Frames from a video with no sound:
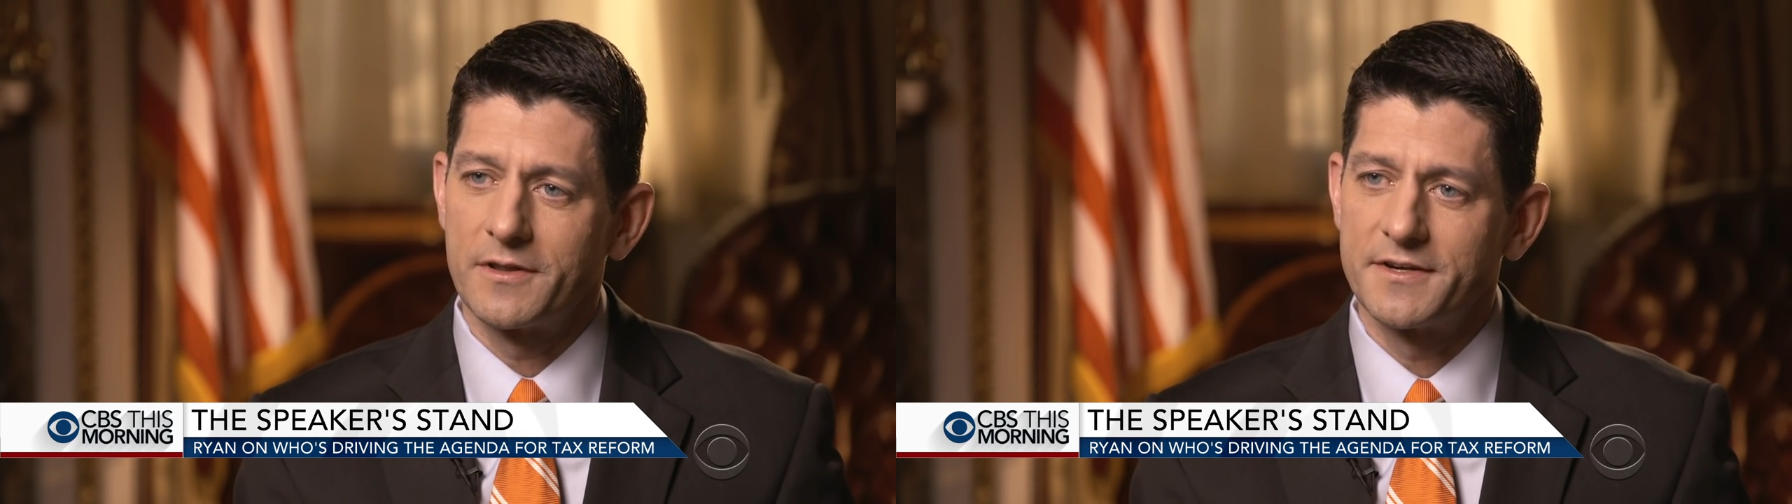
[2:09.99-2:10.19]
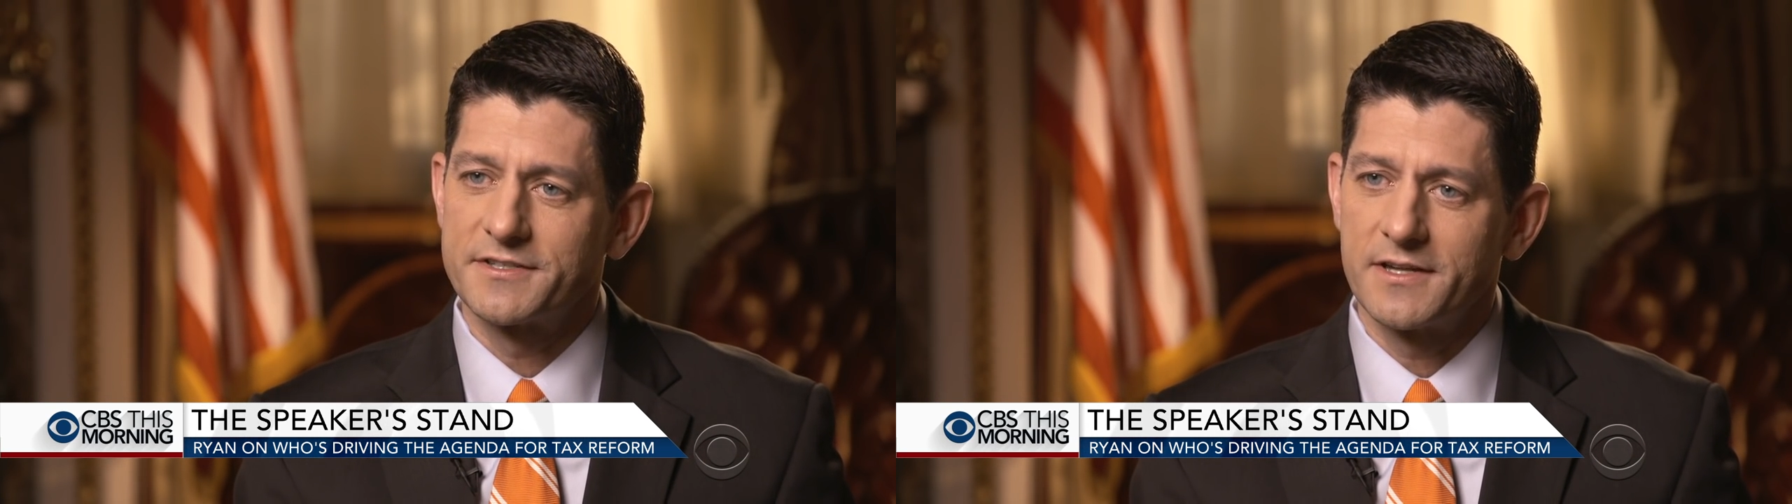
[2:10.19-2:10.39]

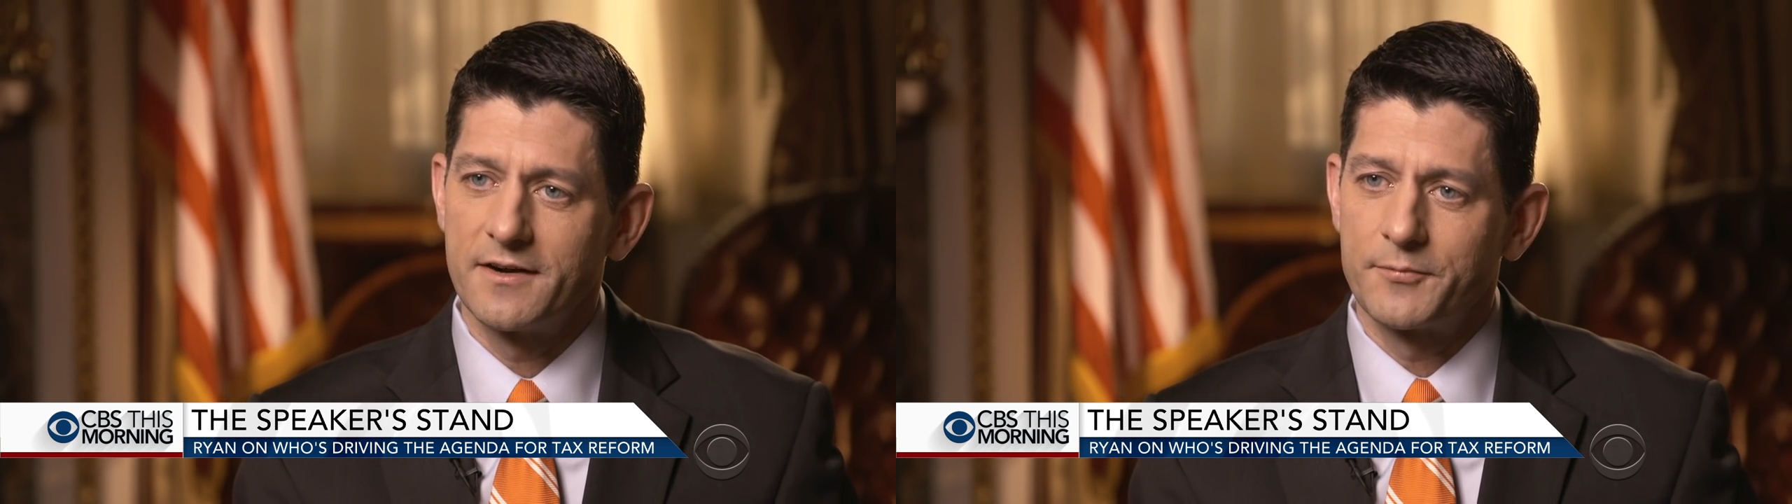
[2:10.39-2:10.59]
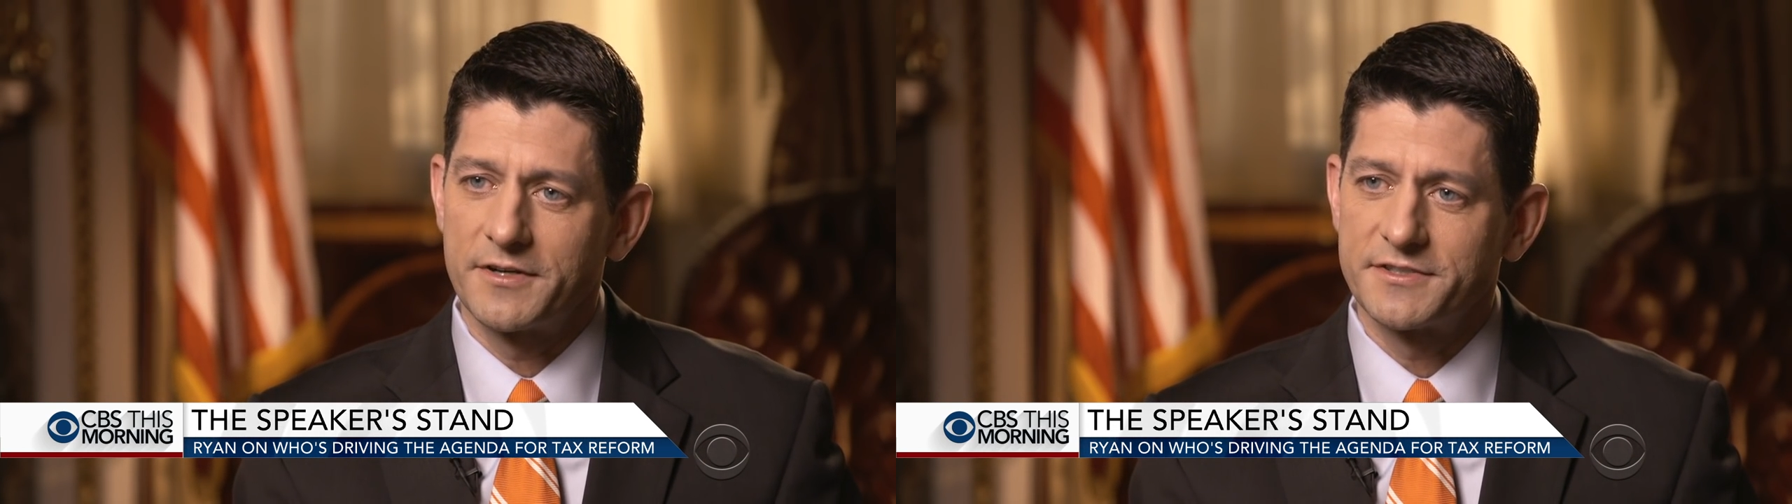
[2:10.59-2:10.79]

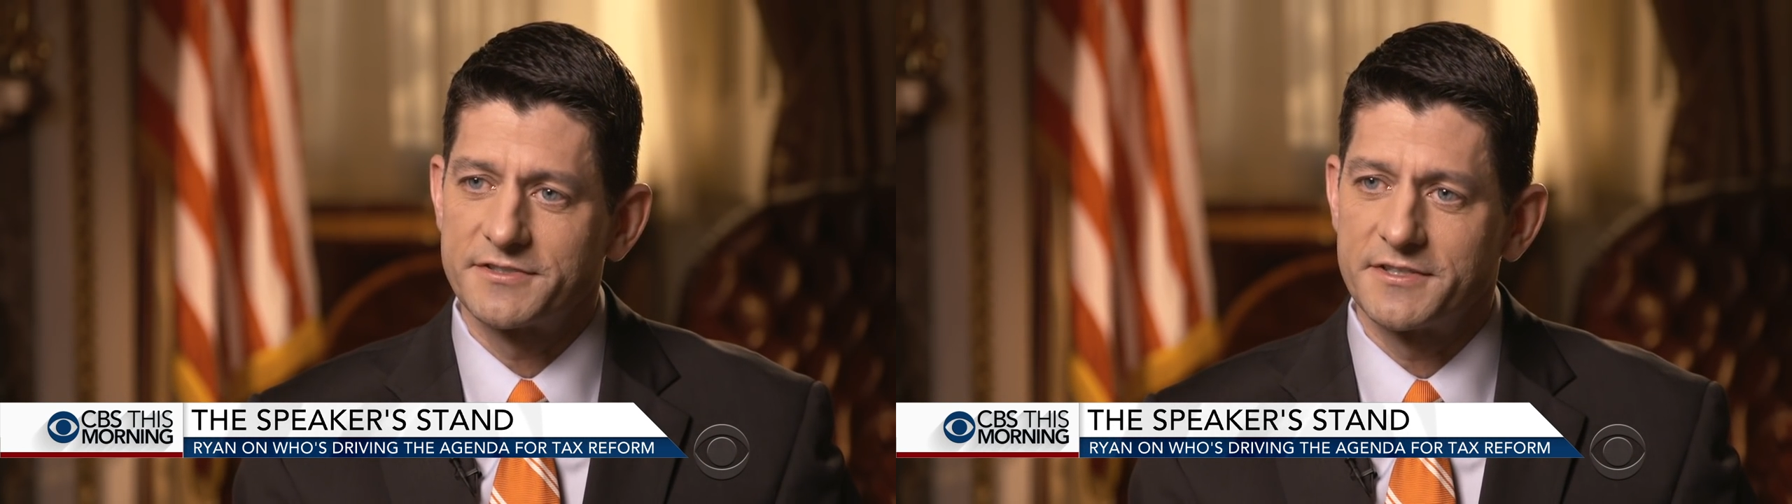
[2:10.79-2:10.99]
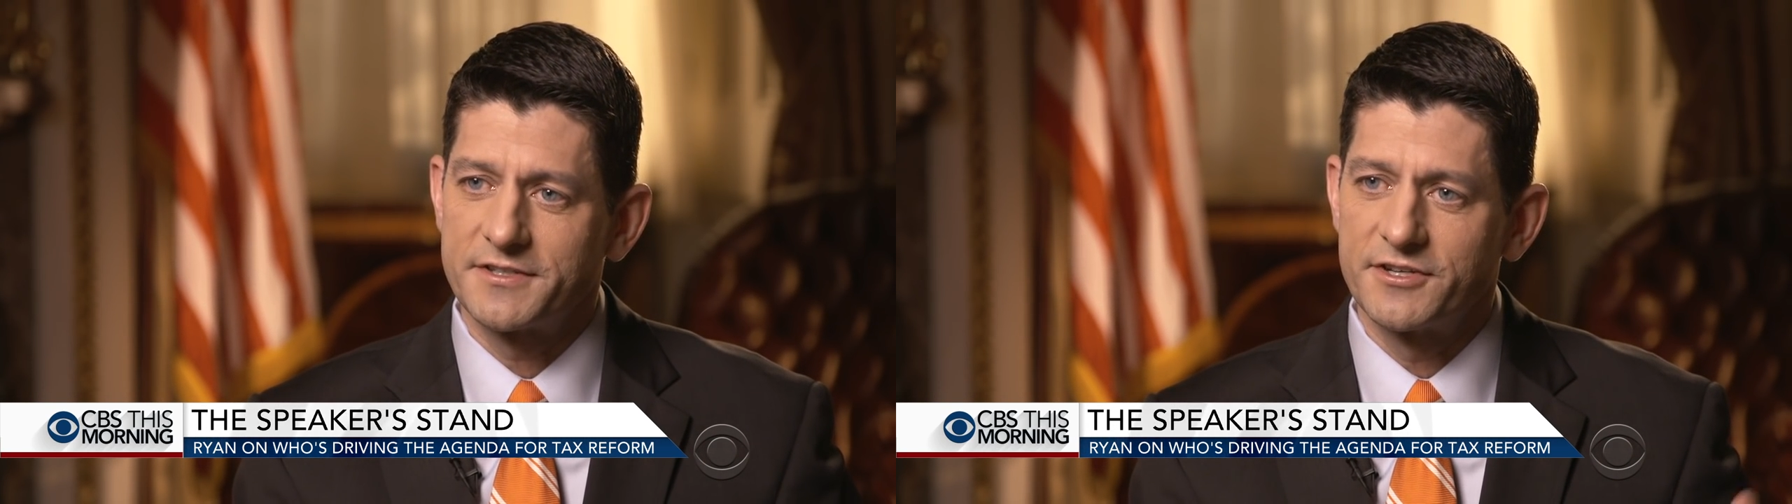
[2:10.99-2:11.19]
legislative
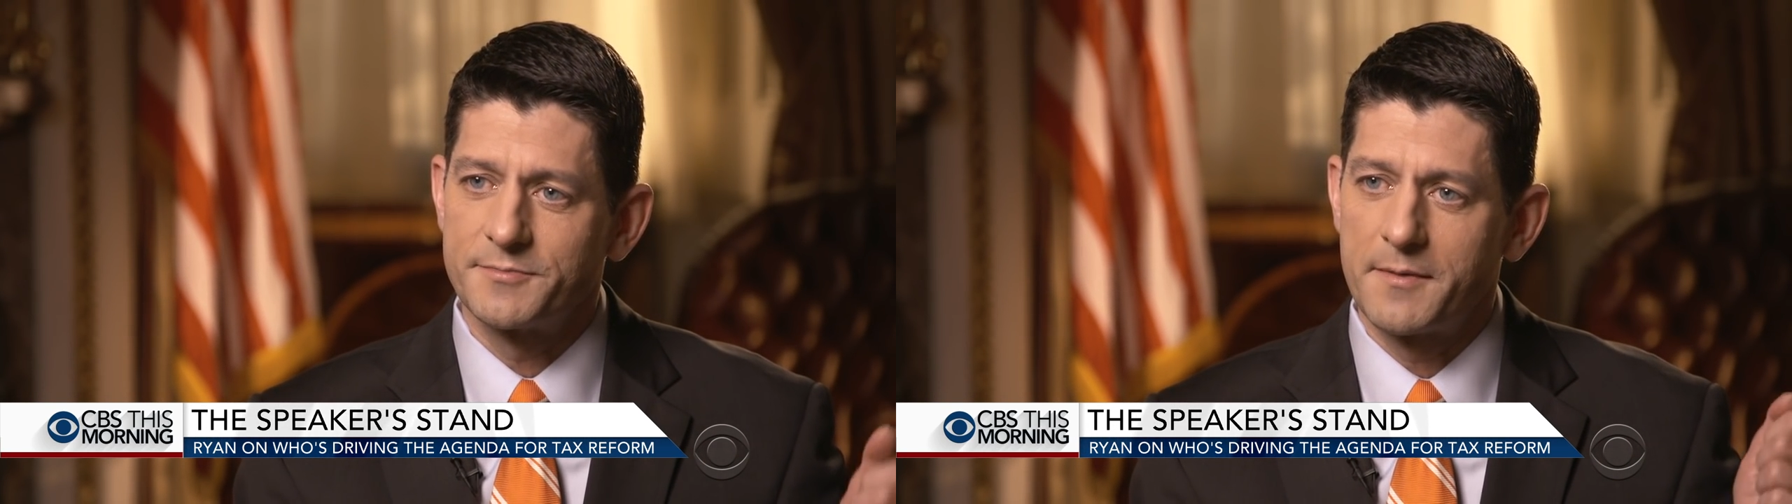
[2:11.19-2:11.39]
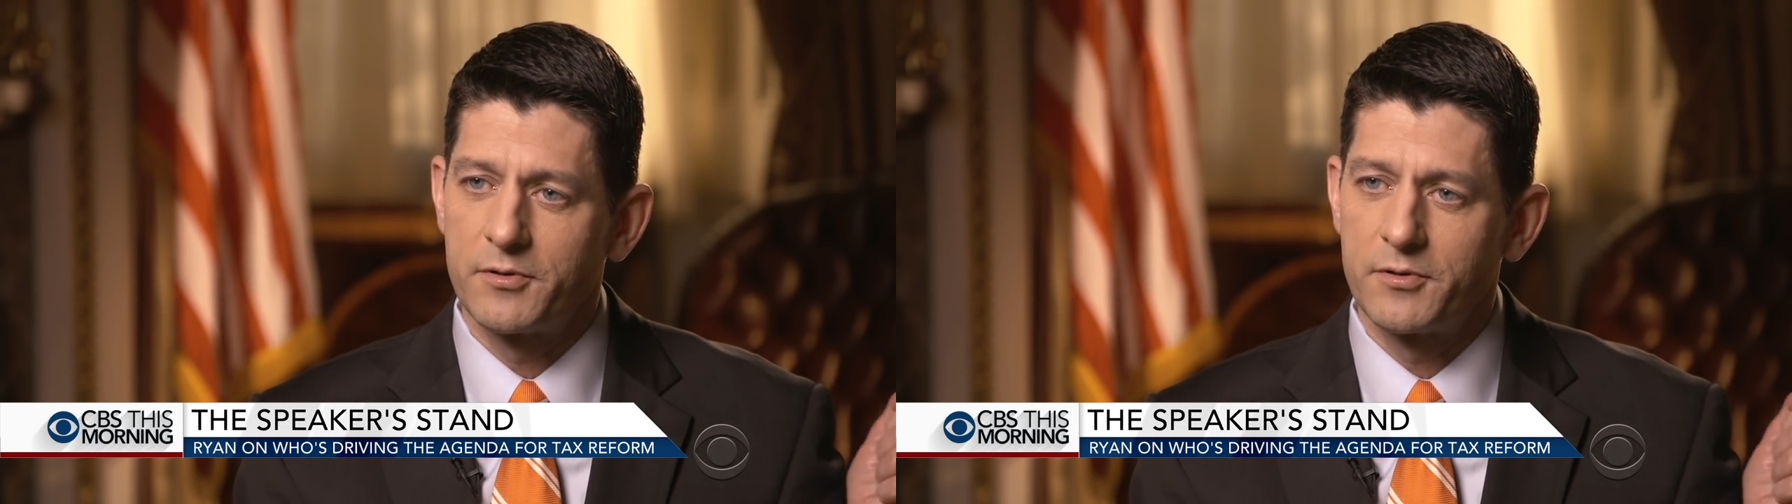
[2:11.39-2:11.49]
process as, here's my